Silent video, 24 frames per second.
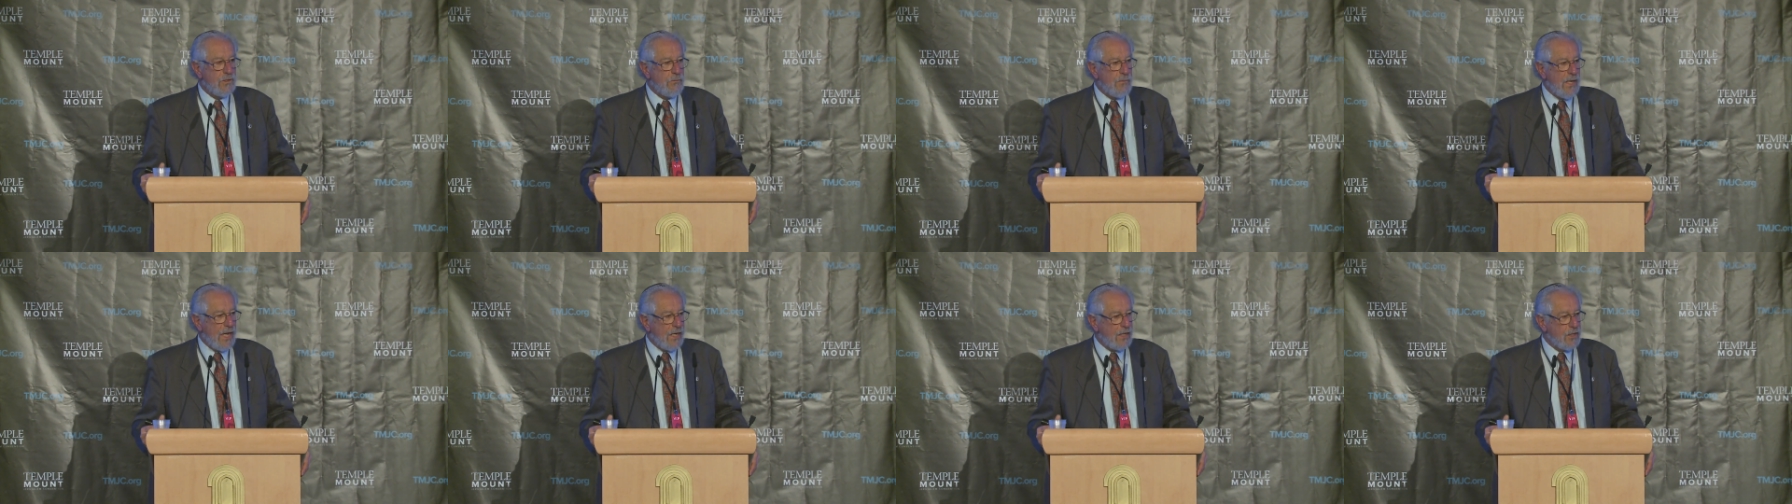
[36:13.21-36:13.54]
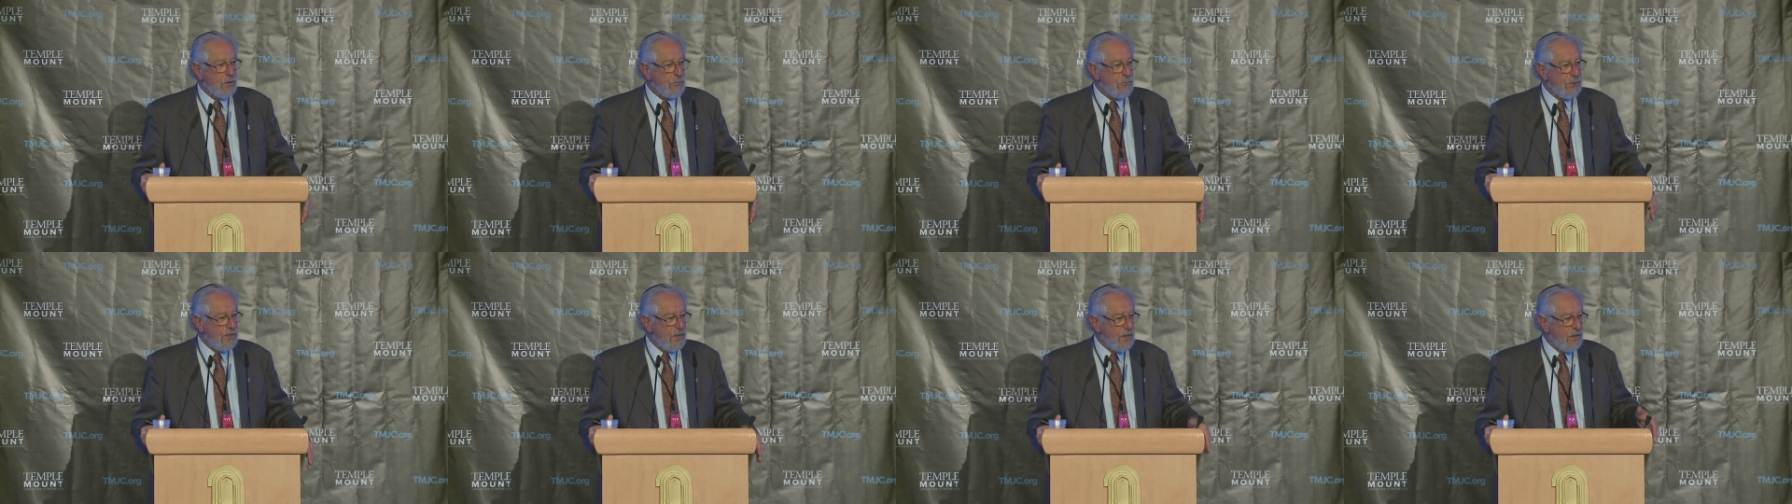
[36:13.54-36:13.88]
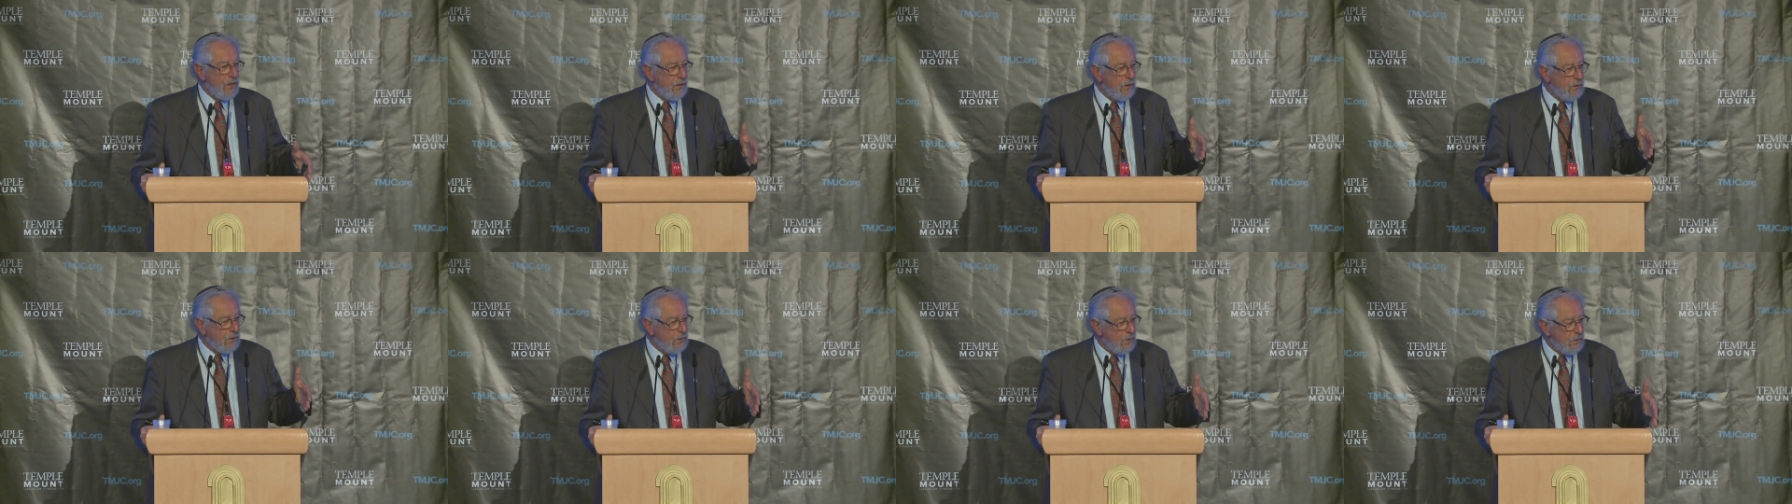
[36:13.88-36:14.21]

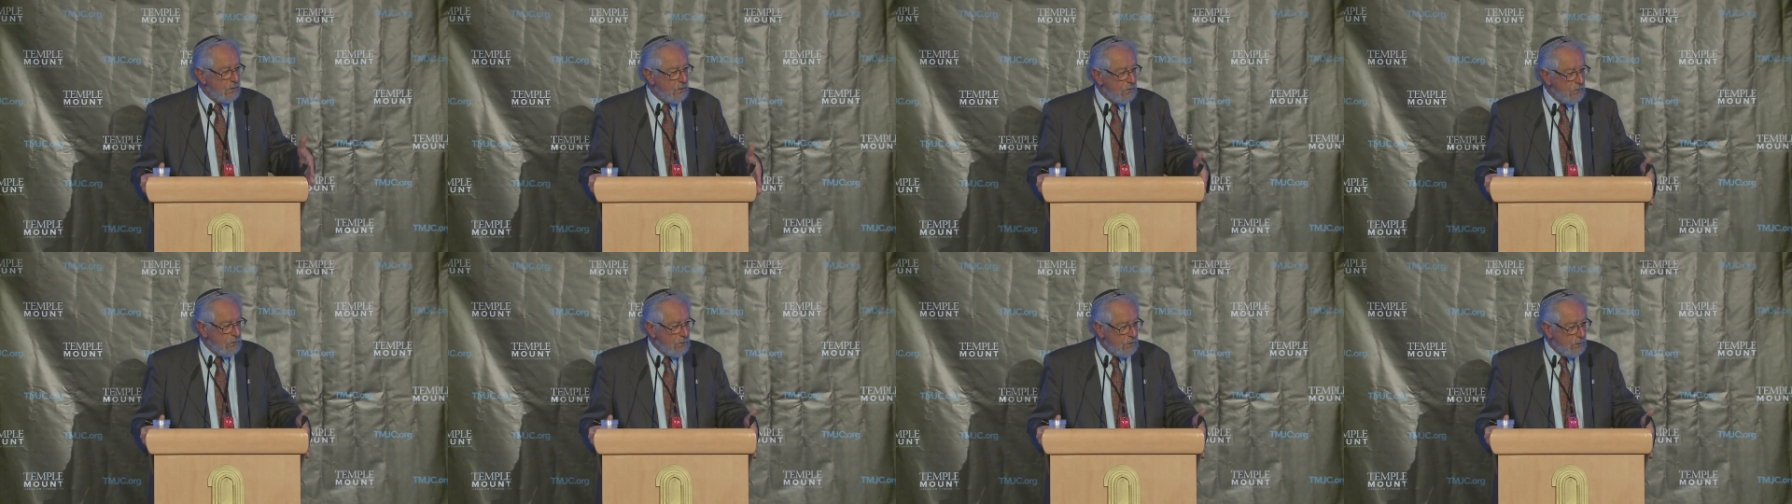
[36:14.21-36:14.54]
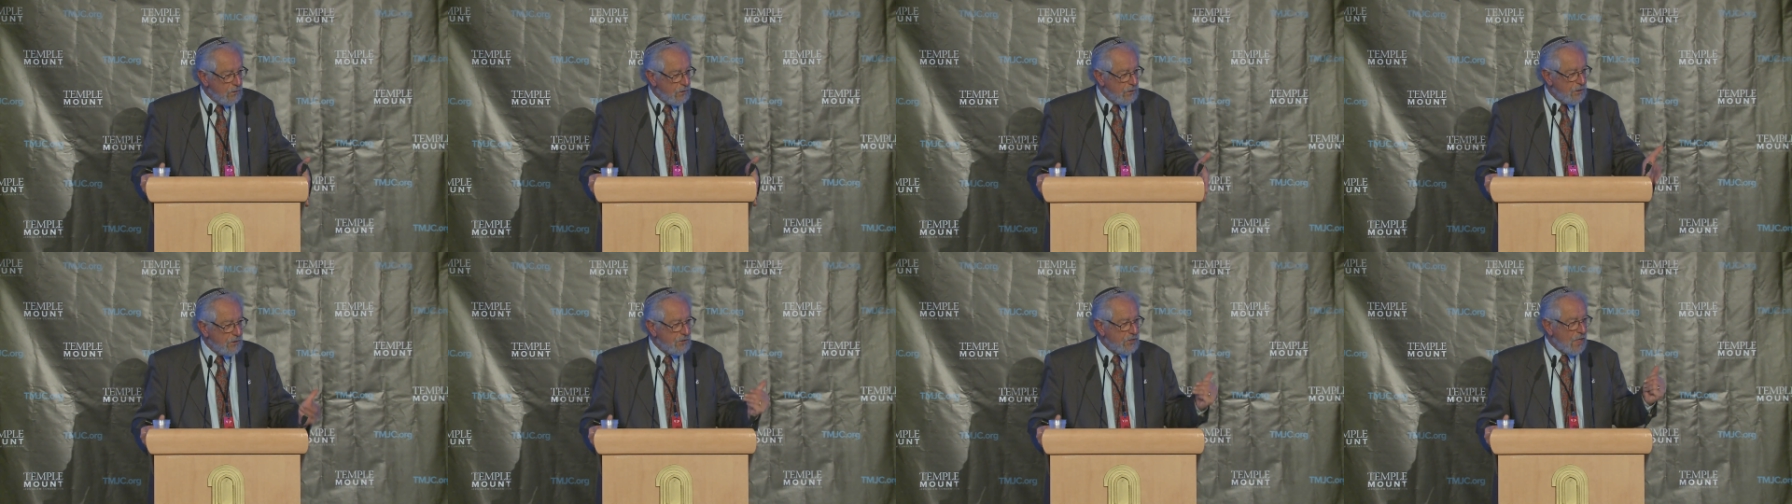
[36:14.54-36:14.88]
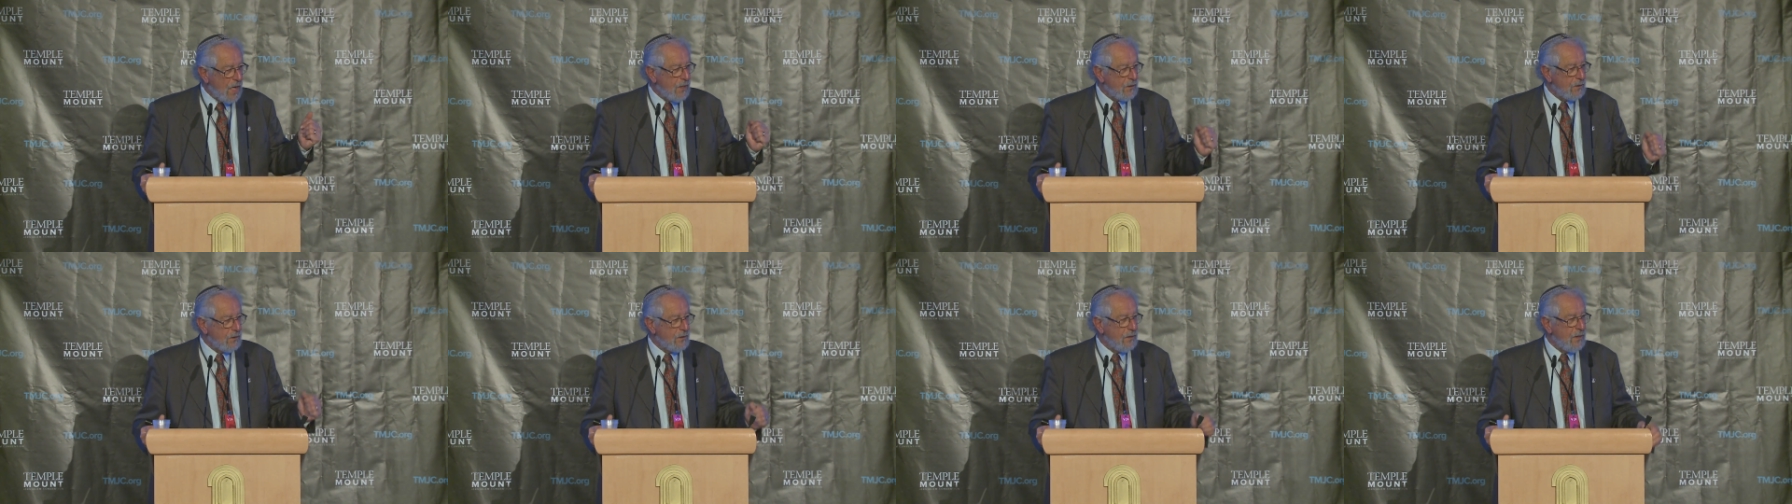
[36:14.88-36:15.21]
Maccabee, this
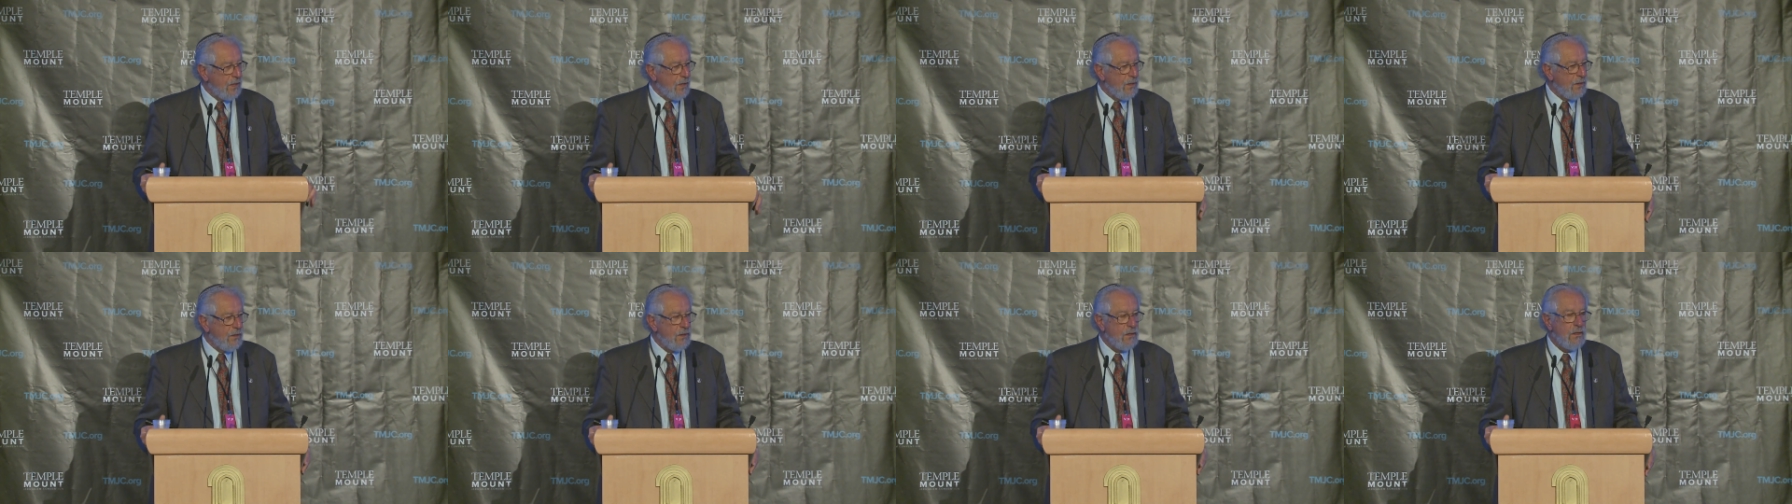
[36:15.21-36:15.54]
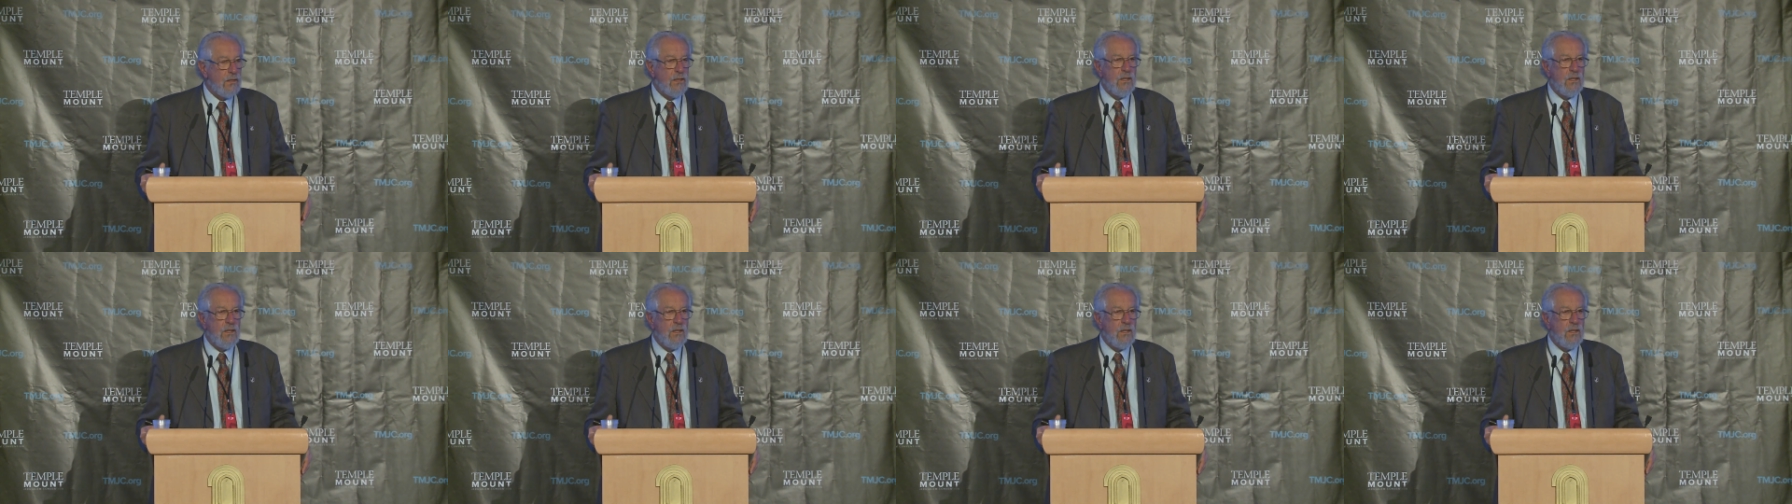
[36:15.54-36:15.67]
holiday.